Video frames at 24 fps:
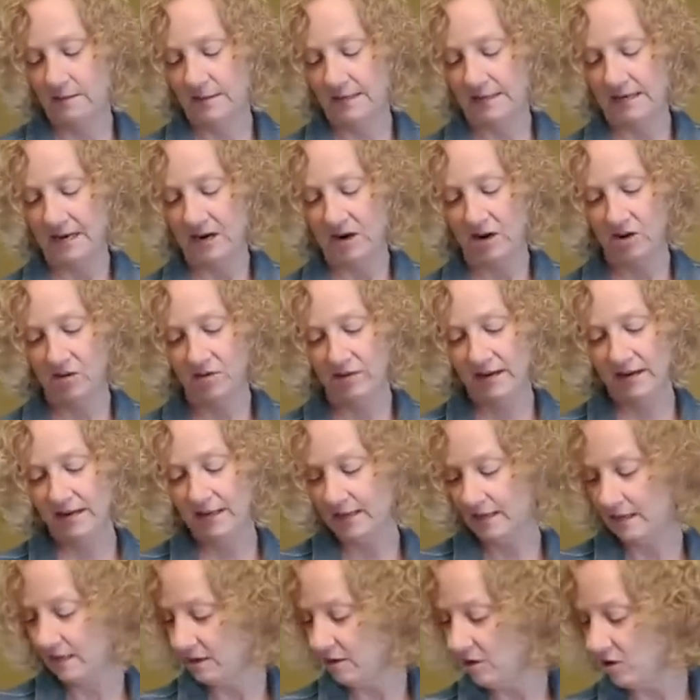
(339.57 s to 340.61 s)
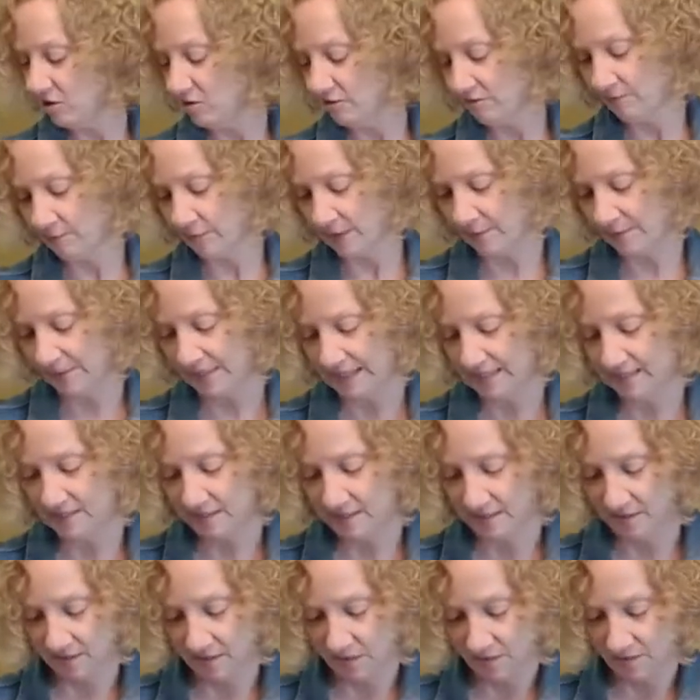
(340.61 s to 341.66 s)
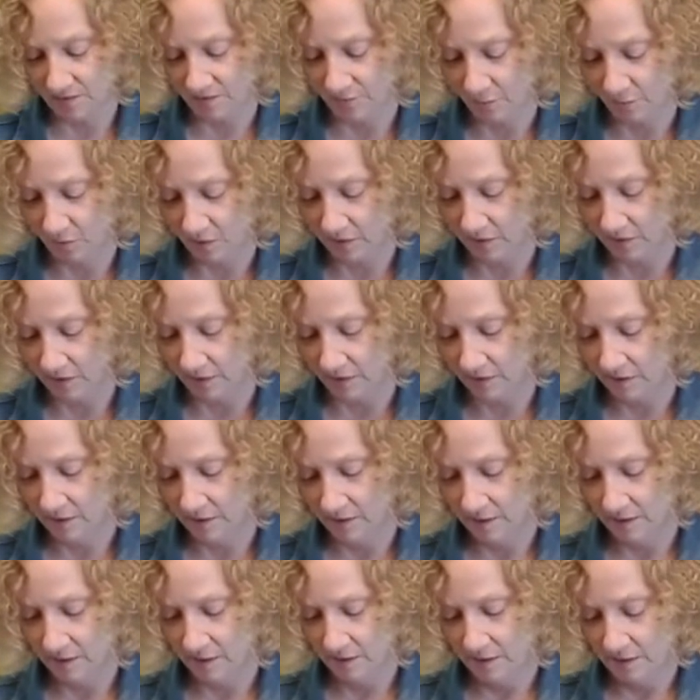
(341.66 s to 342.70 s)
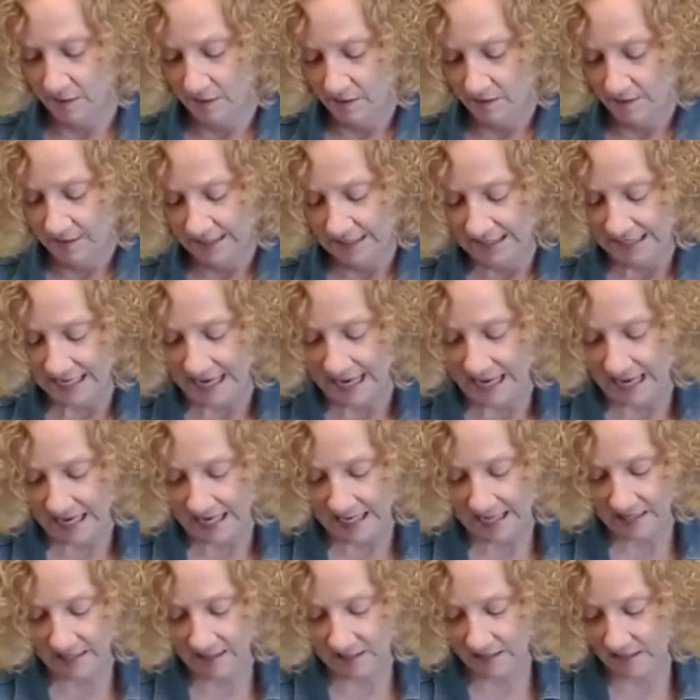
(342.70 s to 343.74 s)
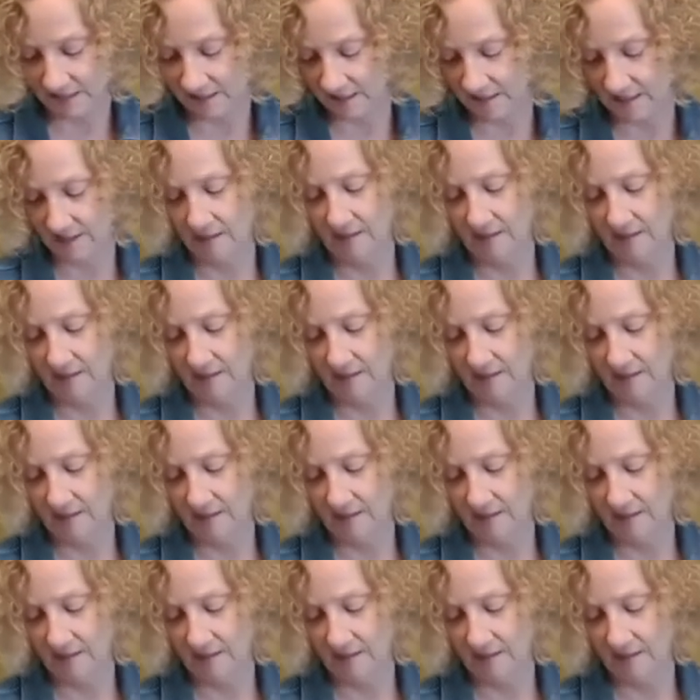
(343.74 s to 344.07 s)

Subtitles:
And I already cut off my pieces for the ties,